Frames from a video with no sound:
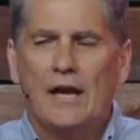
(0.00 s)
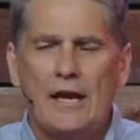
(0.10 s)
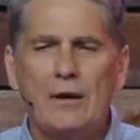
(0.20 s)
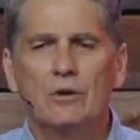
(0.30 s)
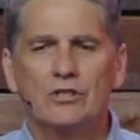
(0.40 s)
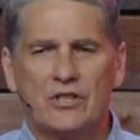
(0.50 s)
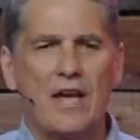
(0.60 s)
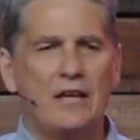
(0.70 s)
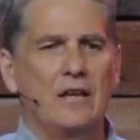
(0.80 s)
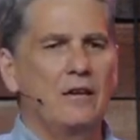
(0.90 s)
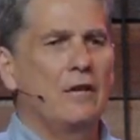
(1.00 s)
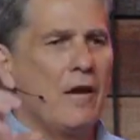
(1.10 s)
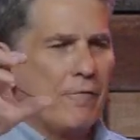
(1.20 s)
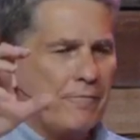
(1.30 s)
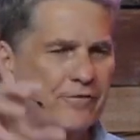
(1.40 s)
He was taking
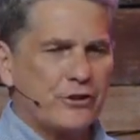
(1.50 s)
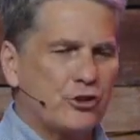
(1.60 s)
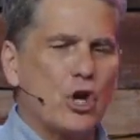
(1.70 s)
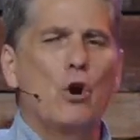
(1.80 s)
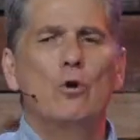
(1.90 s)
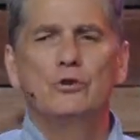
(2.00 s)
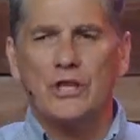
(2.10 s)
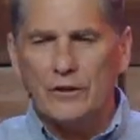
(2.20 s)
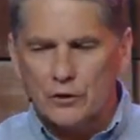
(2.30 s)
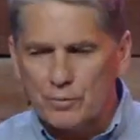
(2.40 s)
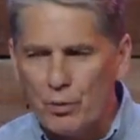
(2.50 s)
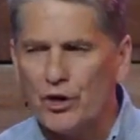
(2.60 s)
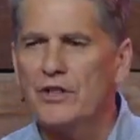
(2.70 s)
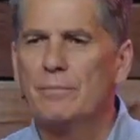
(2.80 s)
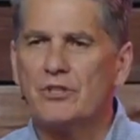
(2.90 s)
stones and he was
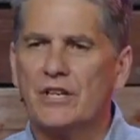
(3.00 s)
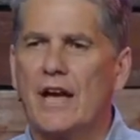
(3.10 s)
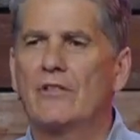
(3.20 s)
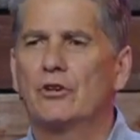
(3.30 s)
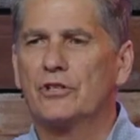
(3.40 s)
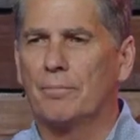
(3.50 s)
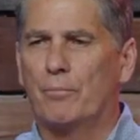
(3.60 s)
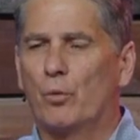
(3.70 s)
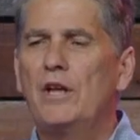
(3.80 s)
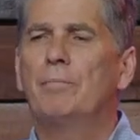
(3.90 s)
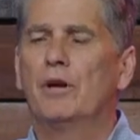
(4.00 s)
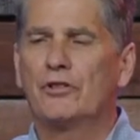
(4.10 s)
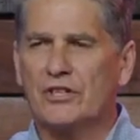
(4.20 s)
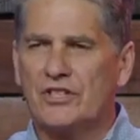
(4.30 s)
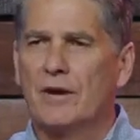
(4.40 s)
putting them together to
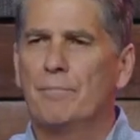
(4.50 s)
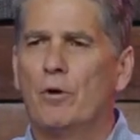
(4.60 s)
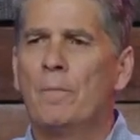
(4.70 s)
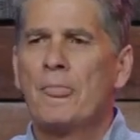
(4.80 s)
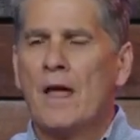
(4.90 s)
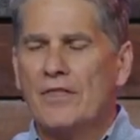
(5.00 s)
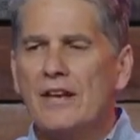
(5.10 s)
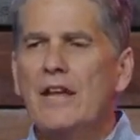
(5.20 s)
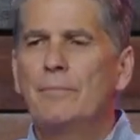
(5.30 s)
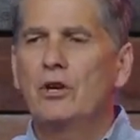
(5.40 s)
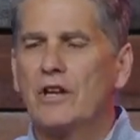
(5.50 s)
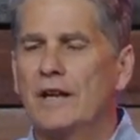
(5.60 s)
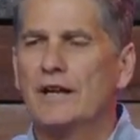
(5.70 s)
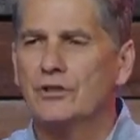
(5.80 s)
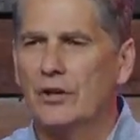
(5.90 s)
rebuild the temple that
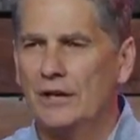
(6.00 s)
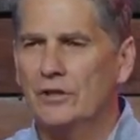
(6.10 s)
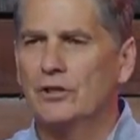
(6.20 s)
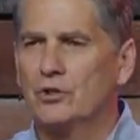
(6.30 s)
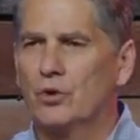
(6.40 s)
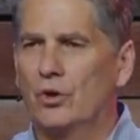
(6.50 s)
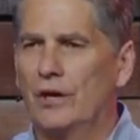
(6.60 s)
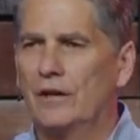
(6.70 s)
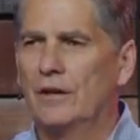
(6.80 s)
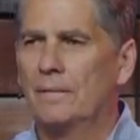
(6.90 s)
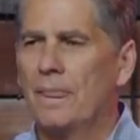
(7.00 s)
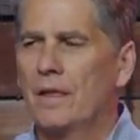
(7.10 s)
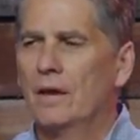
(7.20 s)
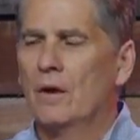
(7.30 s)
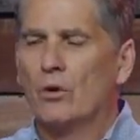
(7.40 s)
Nebuchadnezzar had destroyed.
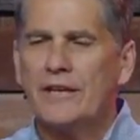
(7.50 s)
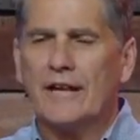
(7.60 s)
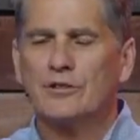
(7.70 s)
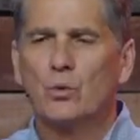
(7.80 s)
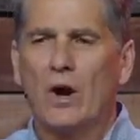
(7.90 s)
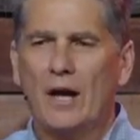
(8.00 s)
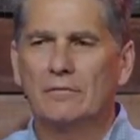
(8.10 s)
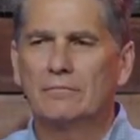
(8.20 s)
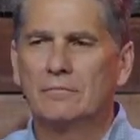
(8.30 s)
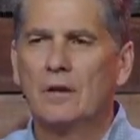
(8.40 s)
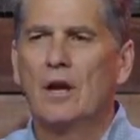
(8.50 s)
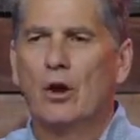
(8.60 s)
Well, guess what?